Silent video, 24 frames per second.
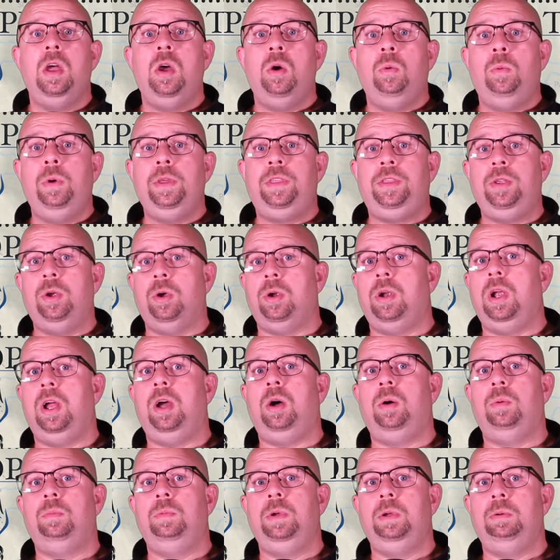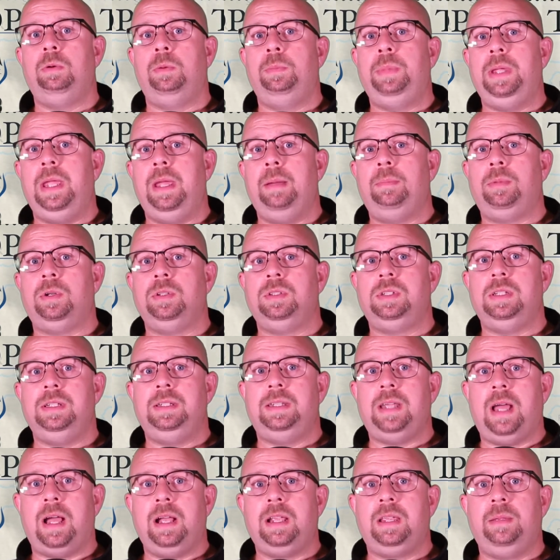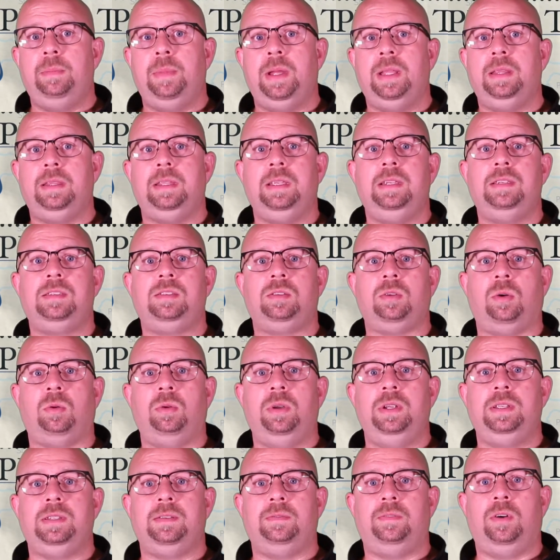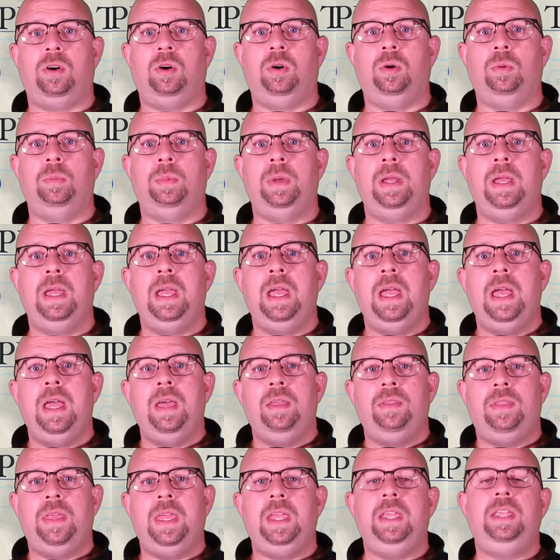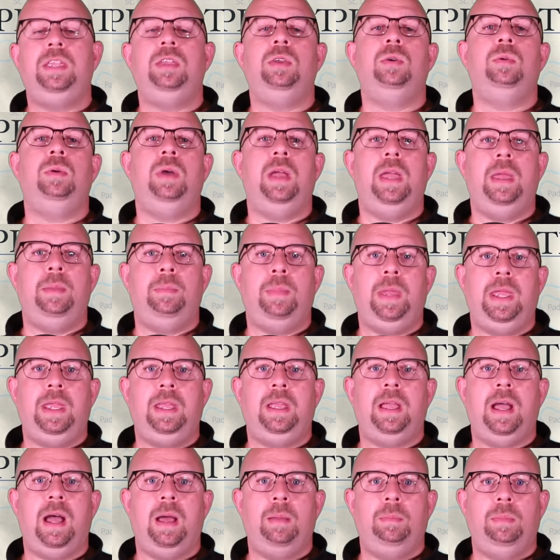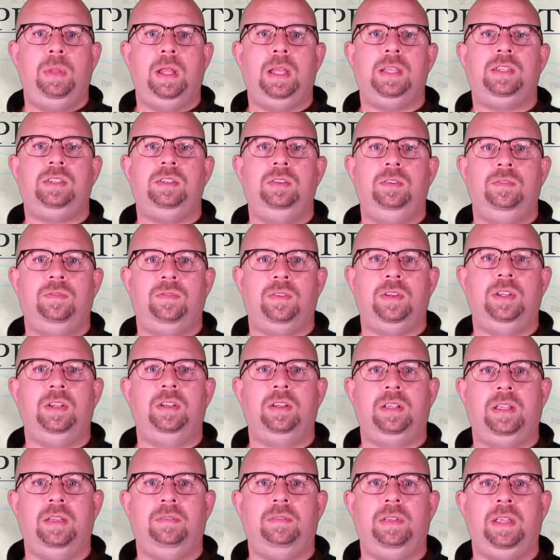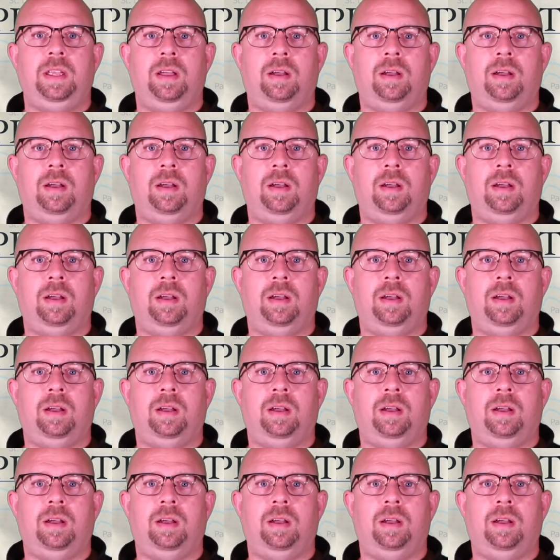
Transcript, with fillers: With your help, we will be able to document these stories of hope. Thank you, and may God bless you for your giving